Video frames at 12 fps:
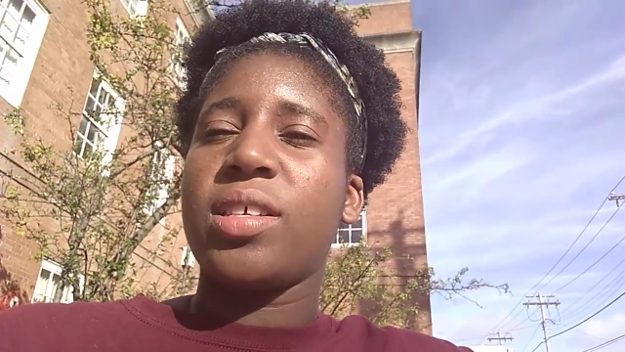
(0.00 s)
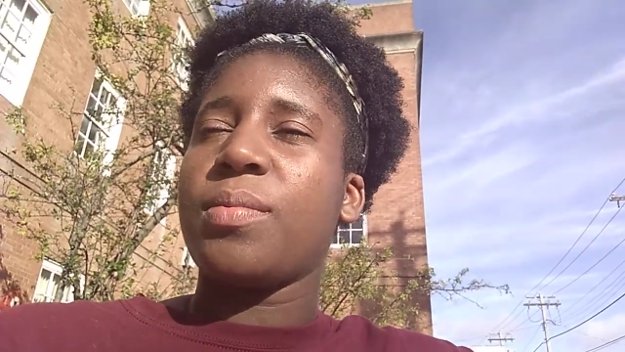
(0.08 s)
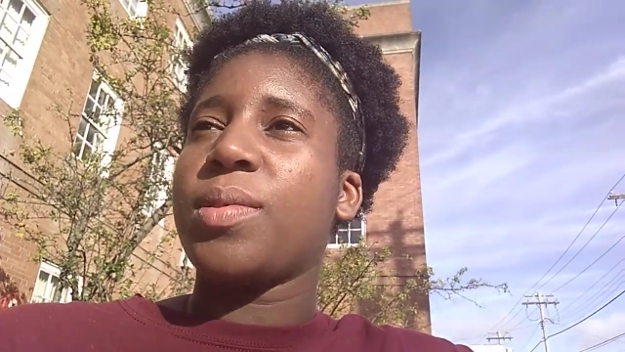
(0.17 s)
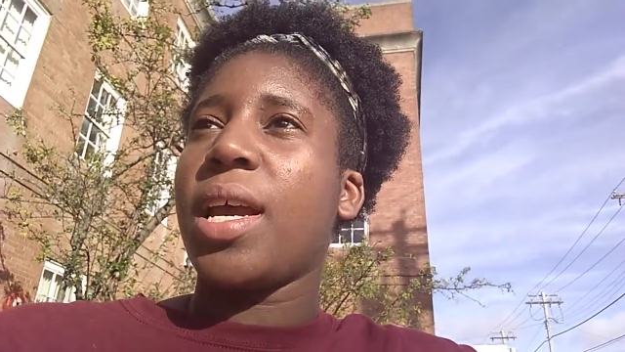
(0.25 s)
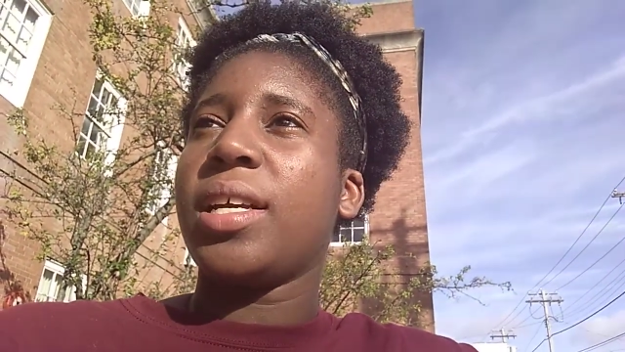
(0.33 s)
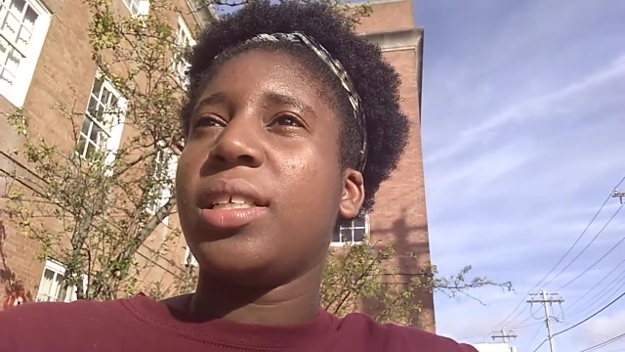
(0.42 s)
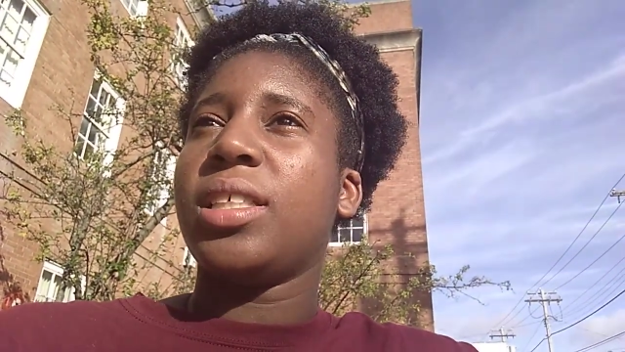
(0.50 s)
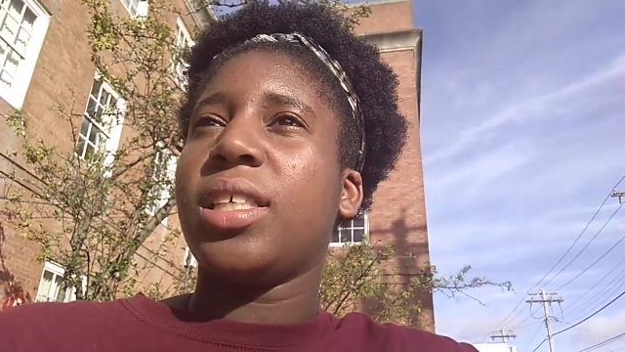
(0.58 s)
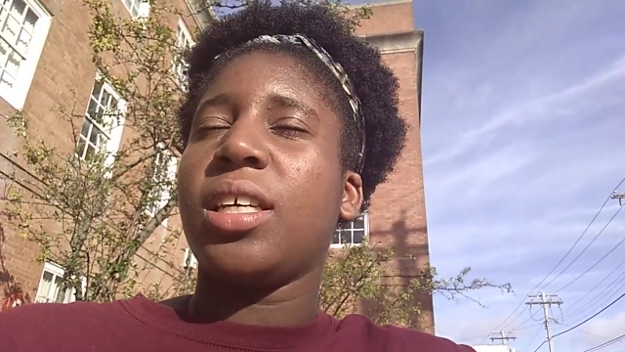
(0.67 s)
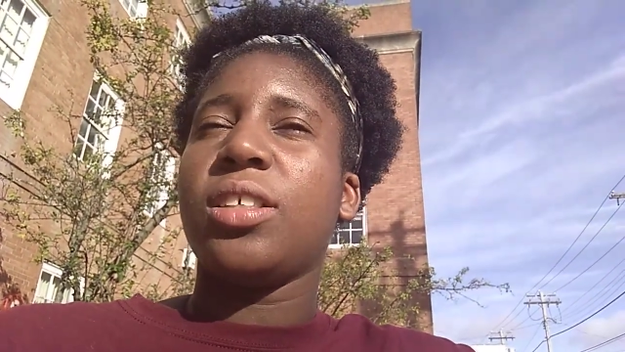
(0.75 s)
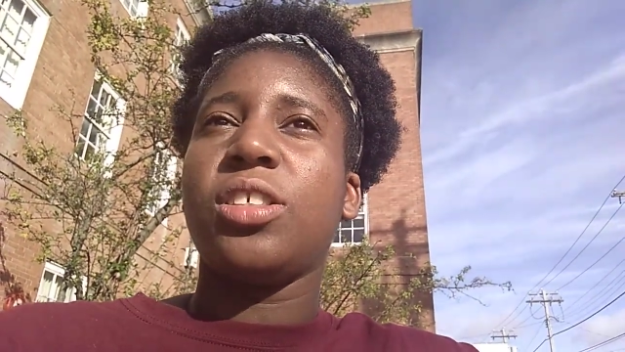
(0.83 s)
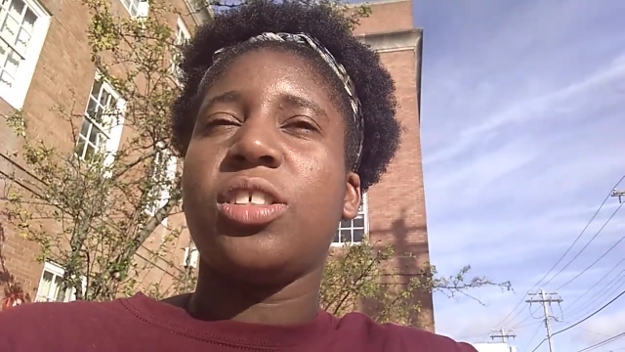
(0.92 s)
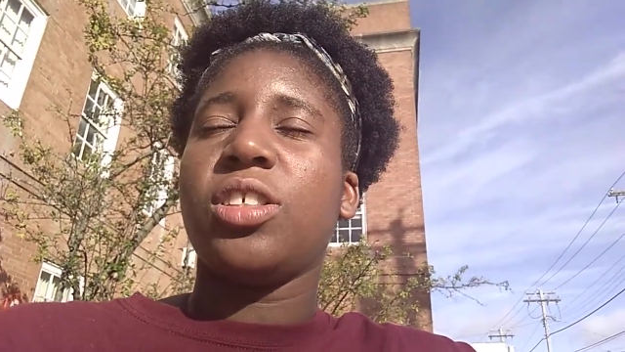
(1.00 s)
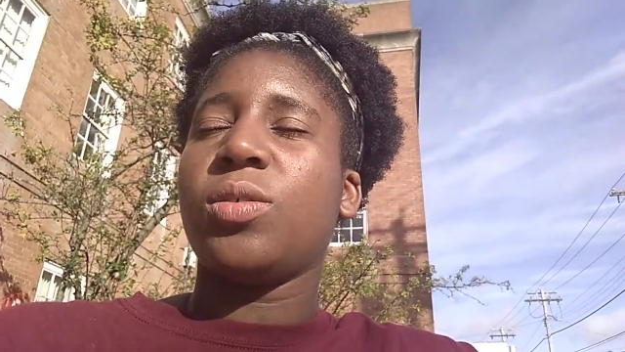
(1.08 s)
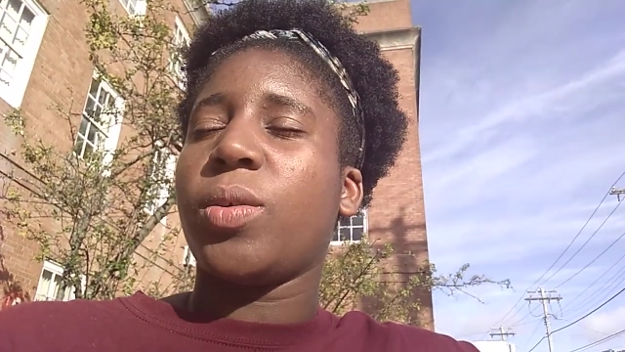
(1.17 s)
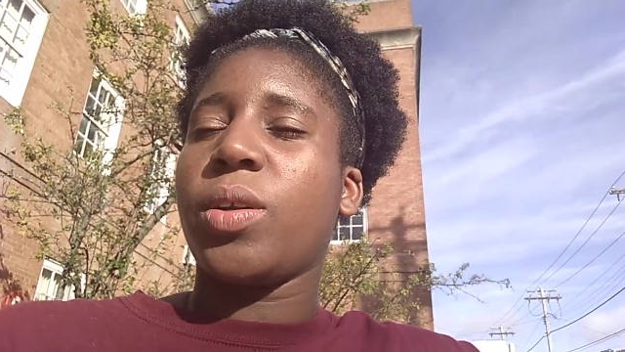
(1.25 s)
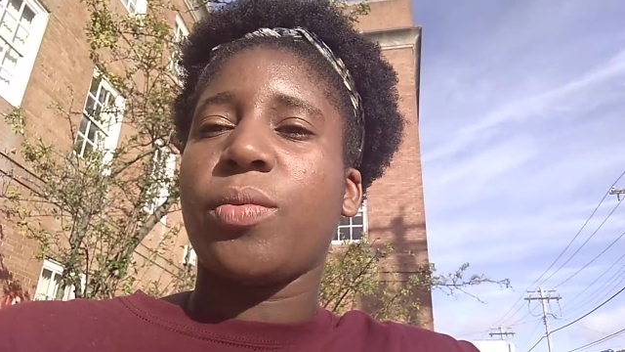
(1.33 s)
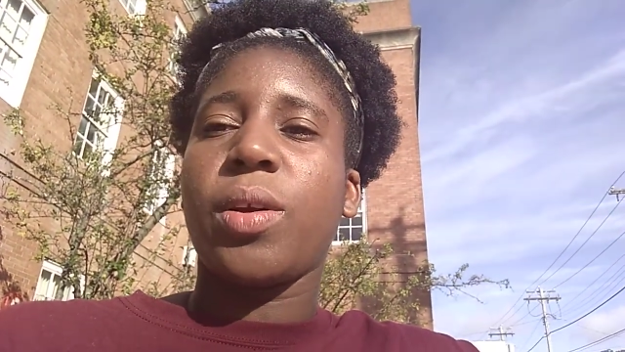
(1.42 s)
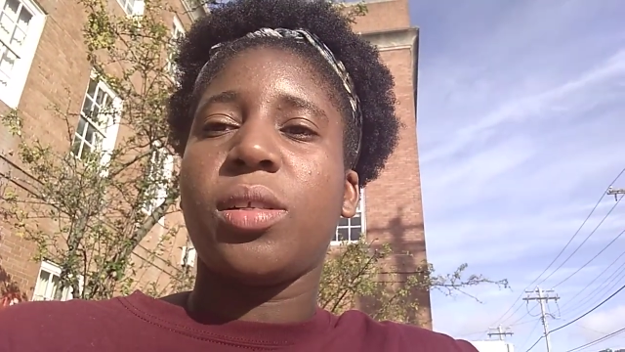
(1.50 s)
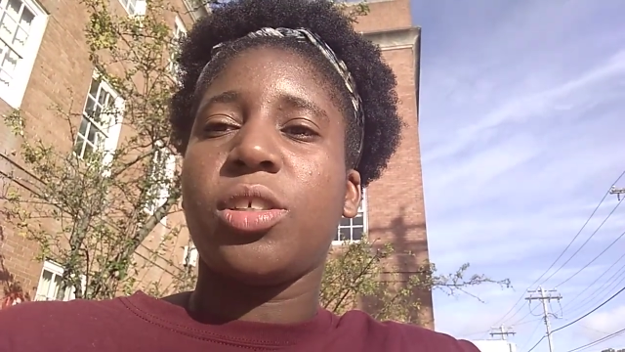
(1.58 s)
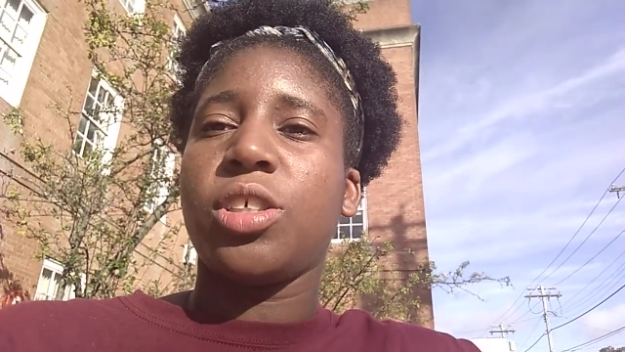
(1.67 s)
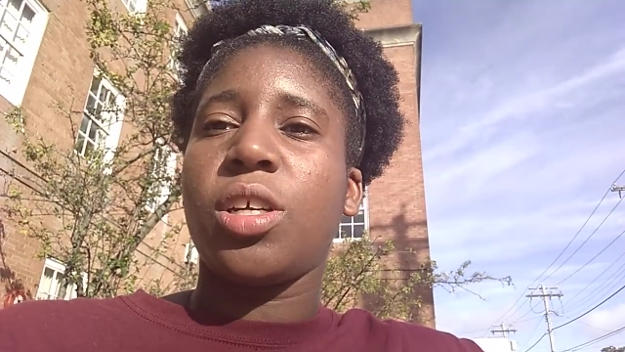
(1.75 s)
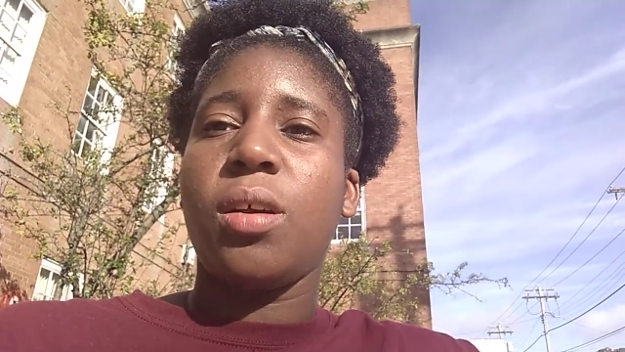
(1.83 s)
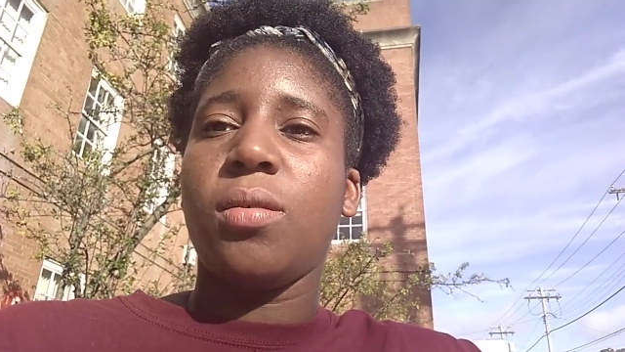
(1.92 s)
Sometimes these kids just want to run the
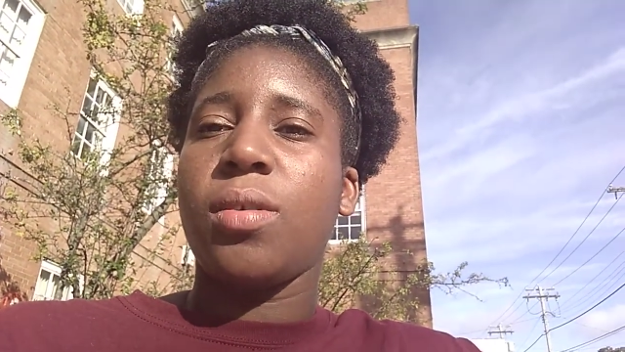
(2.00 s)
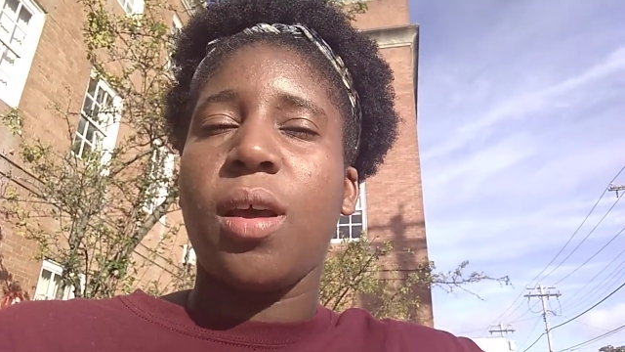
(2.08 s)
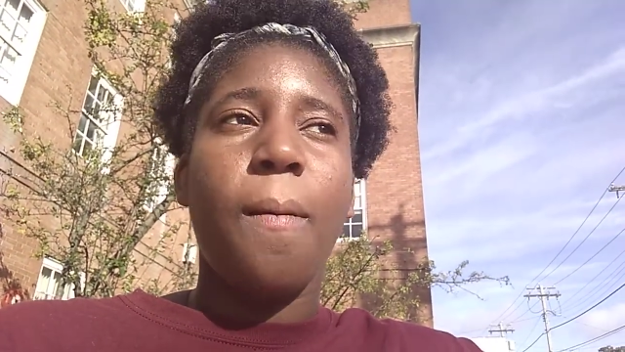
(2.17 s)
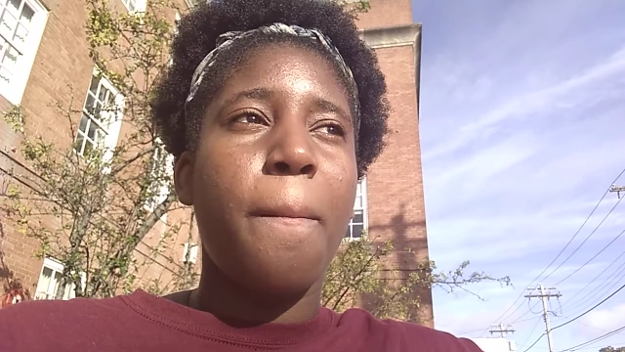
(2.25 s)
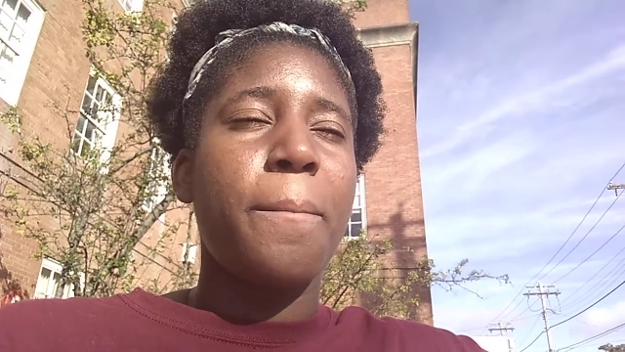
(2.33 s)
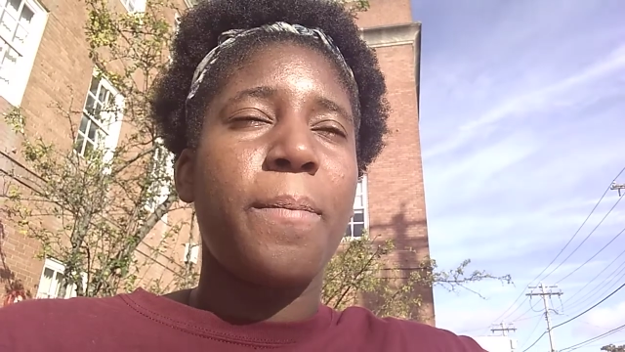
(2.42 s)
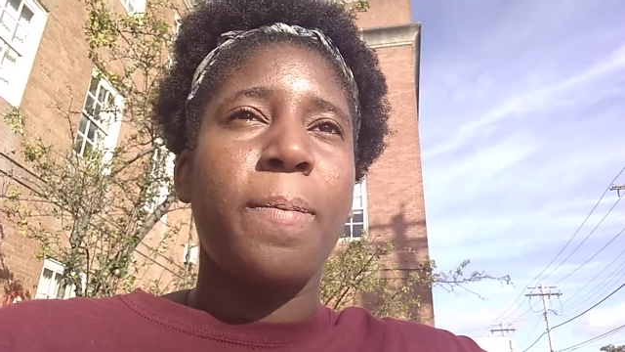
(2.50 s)
show. No.